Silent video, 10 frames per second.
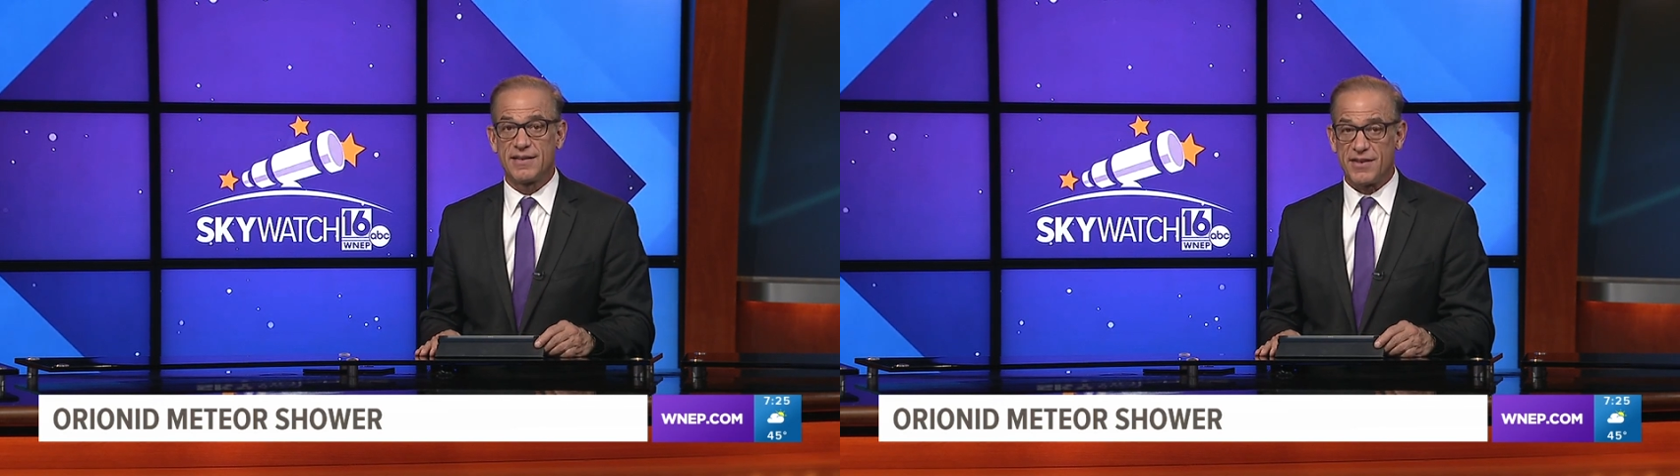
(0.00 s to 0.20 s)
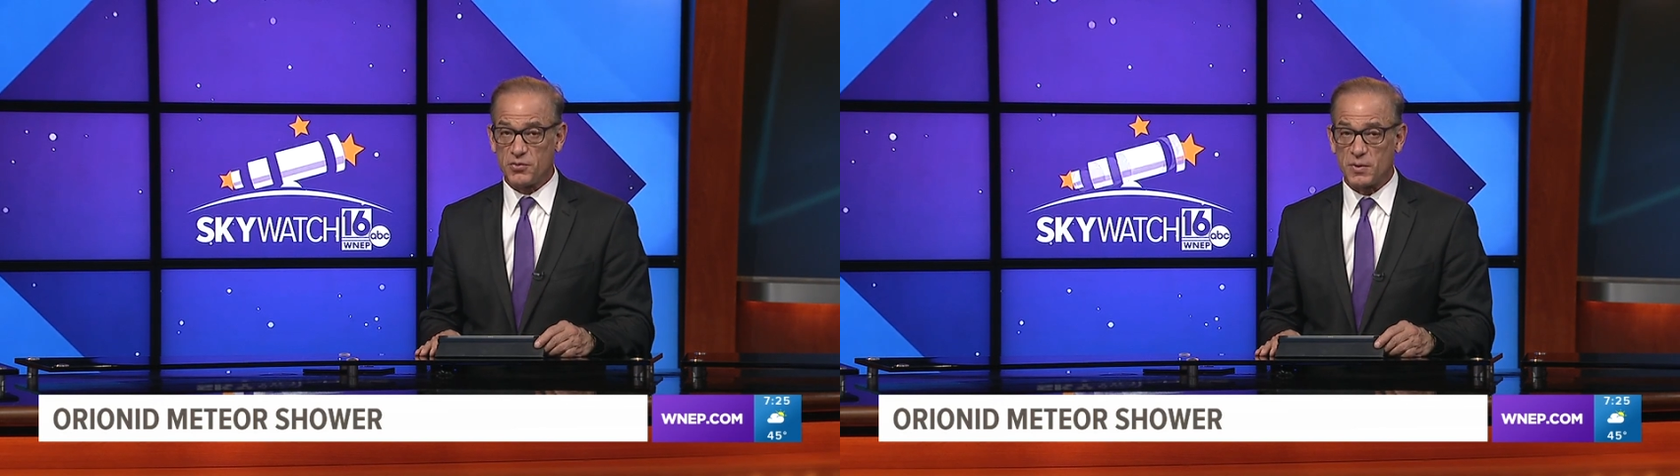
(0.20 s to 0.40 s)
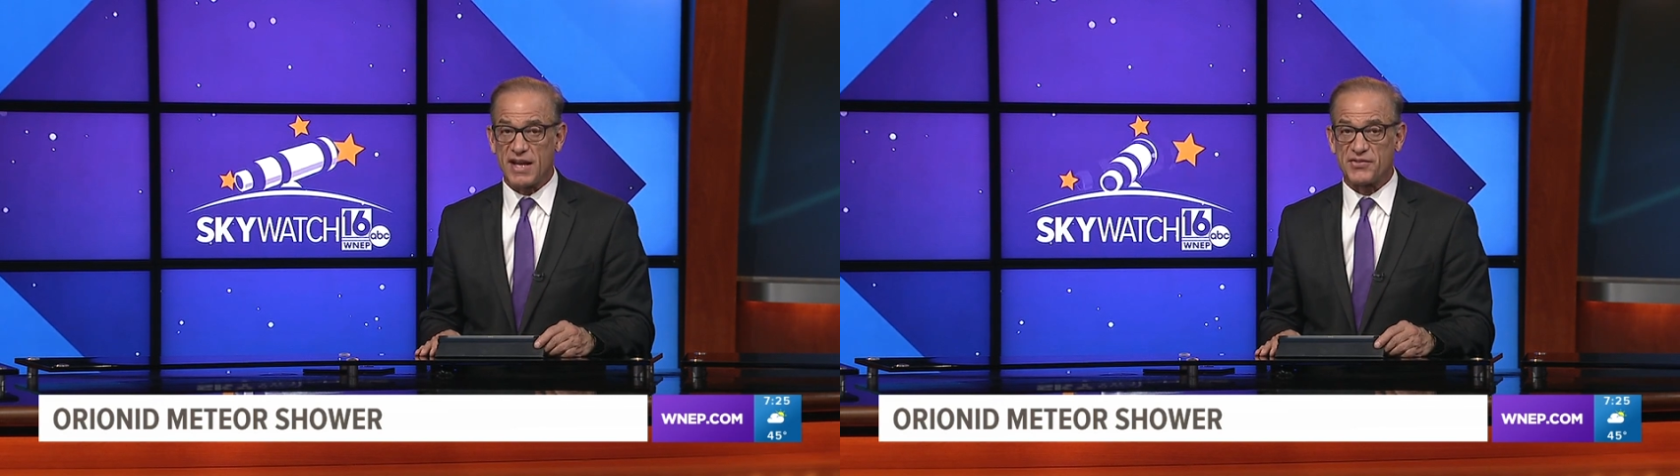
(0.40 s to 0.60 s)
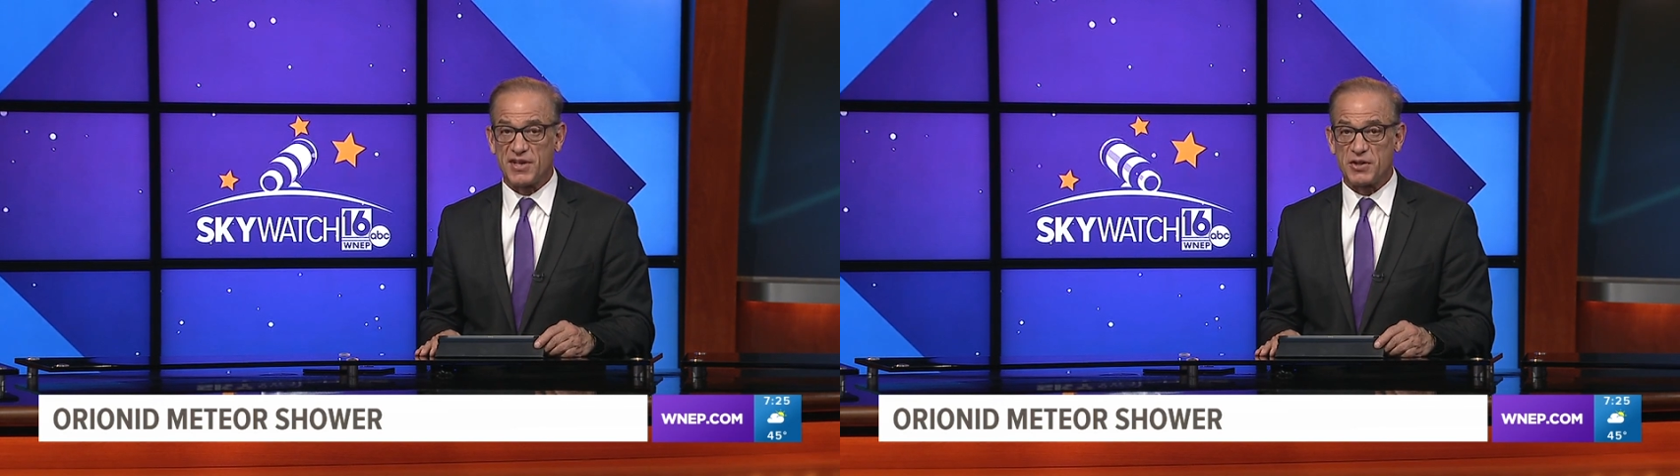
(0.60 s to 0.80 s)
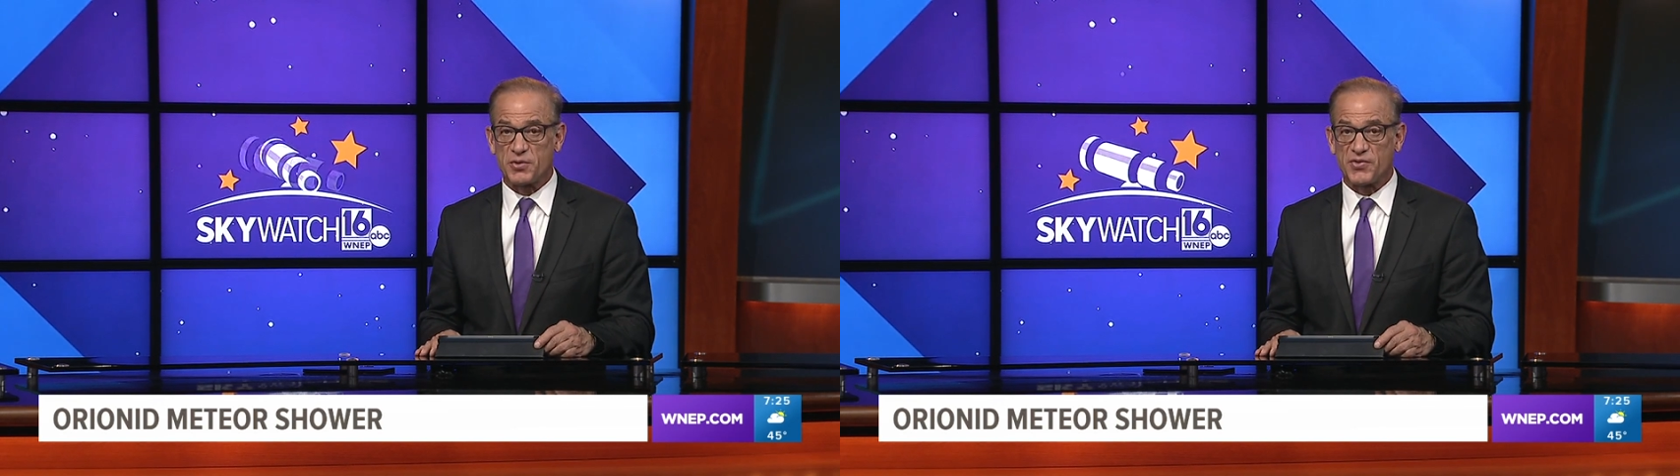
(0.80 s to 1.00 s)
this one has
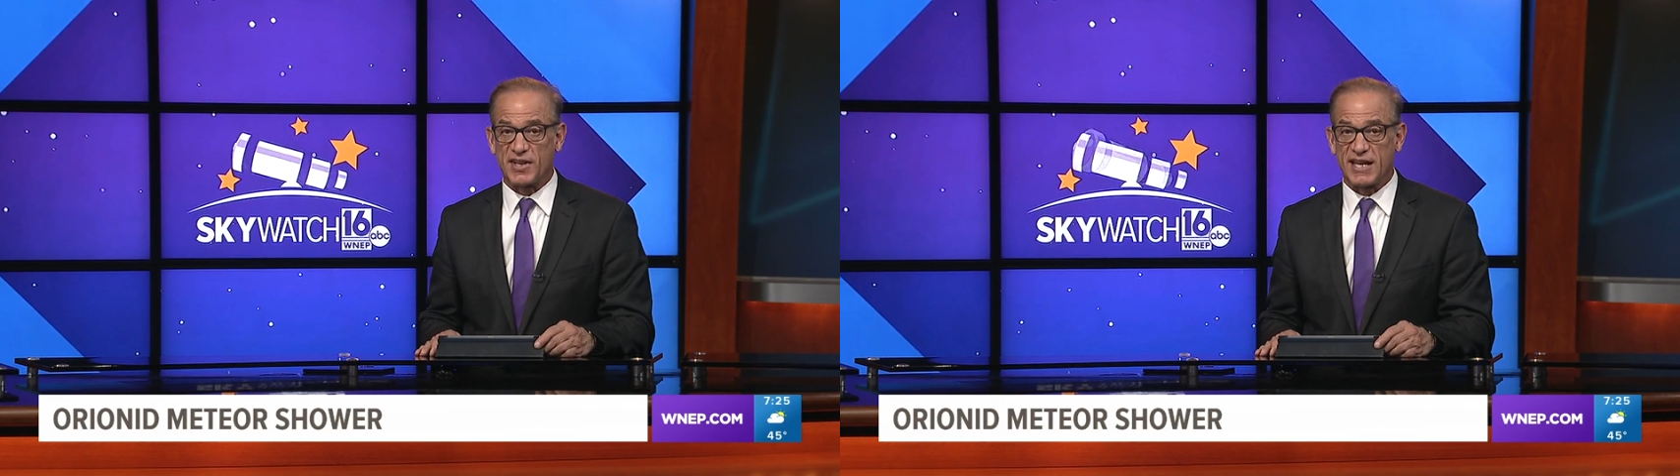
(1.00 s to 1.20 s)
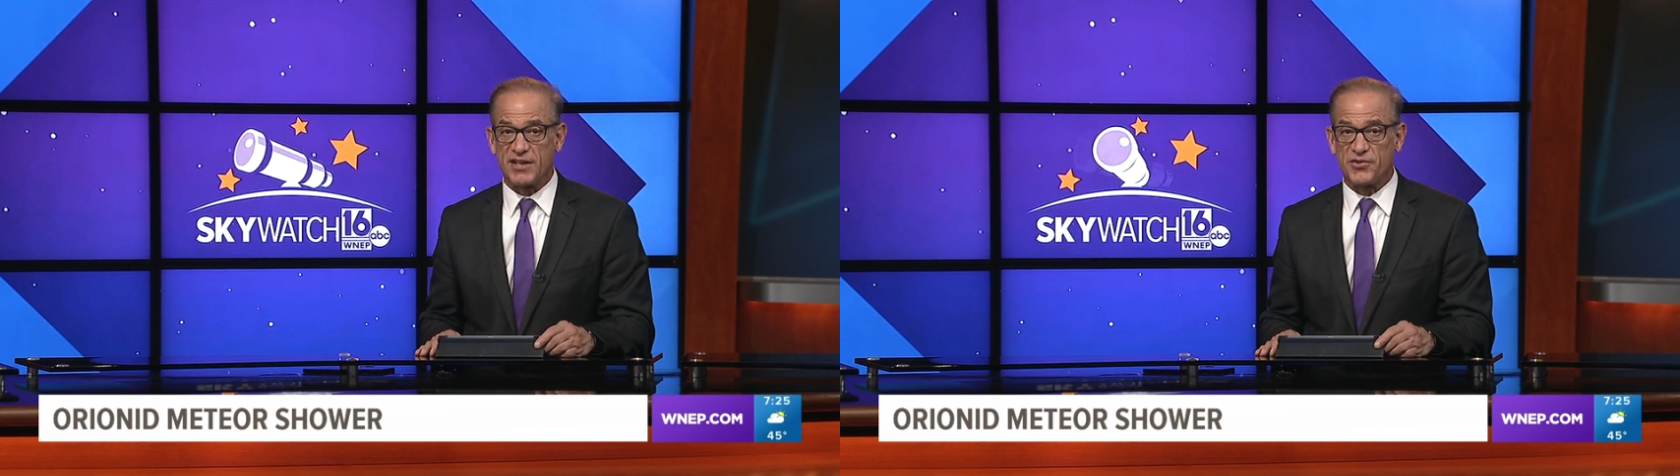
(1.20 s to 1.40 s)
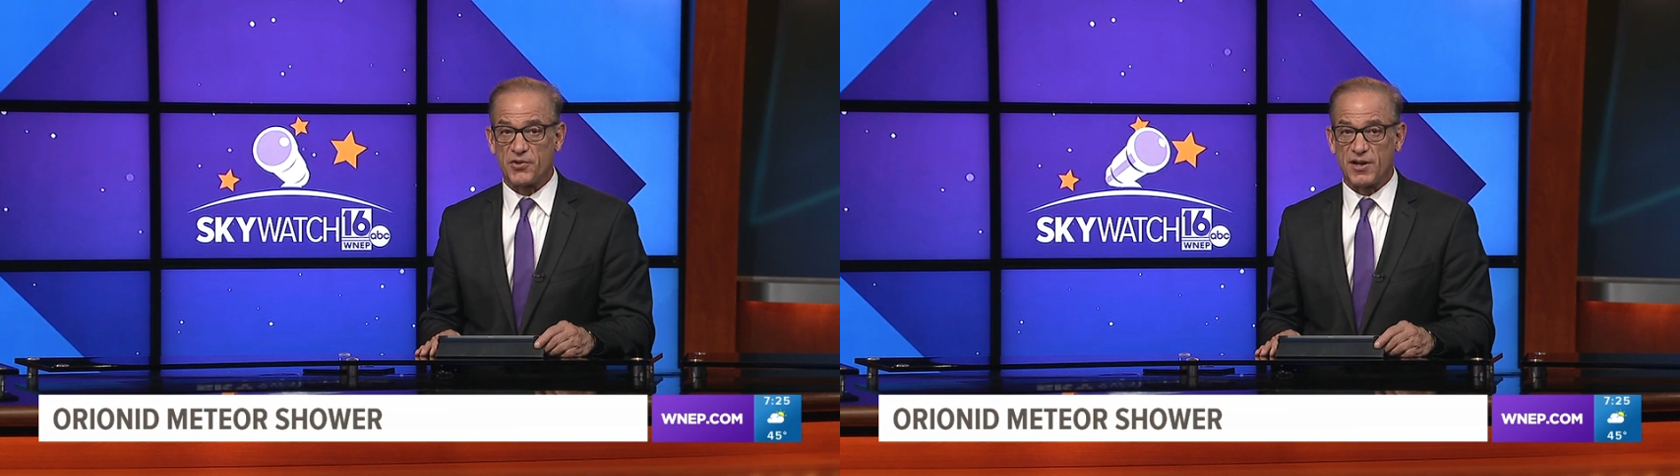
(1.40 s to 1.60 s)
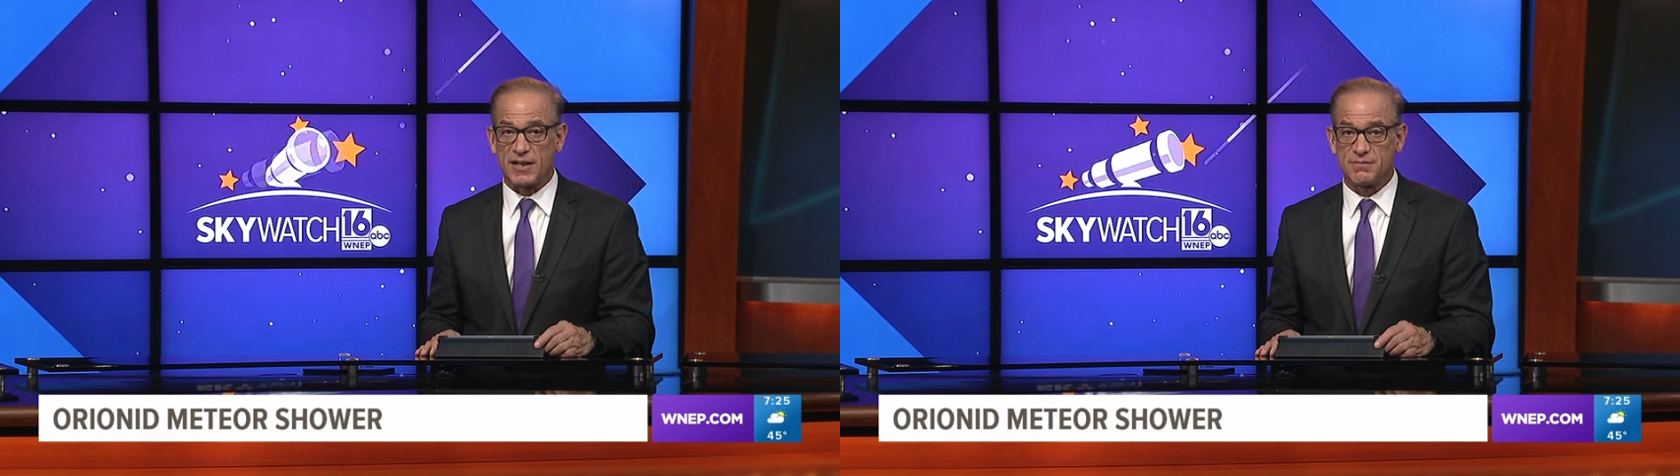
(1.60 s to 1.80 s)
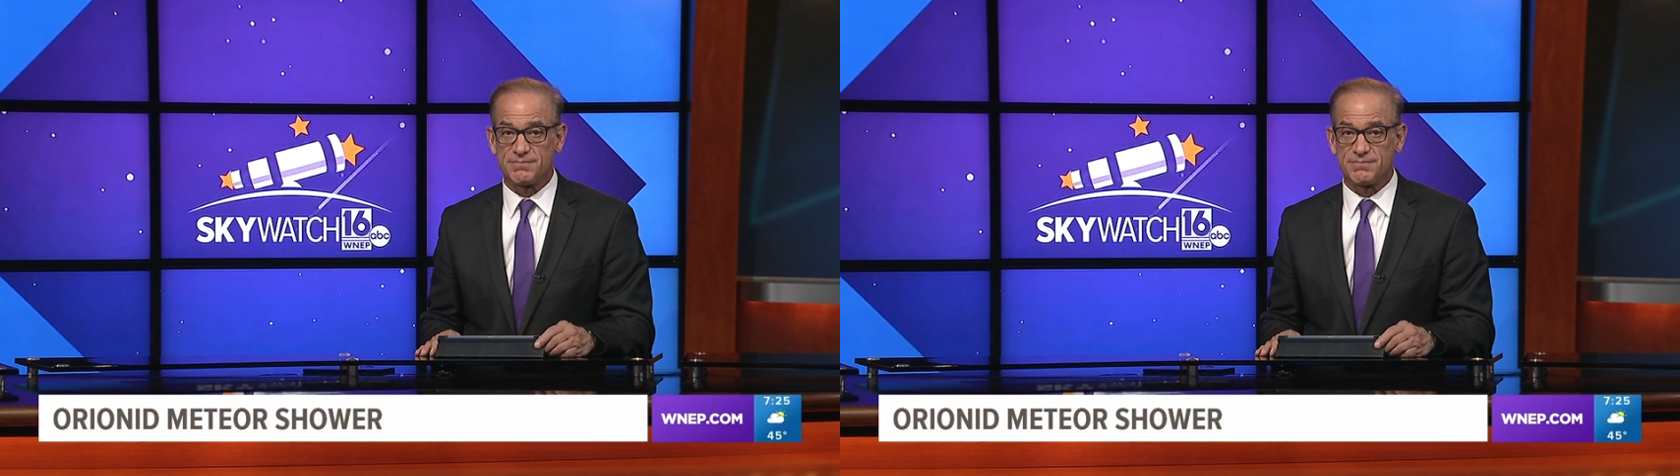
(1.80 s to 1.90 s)
an interesting history.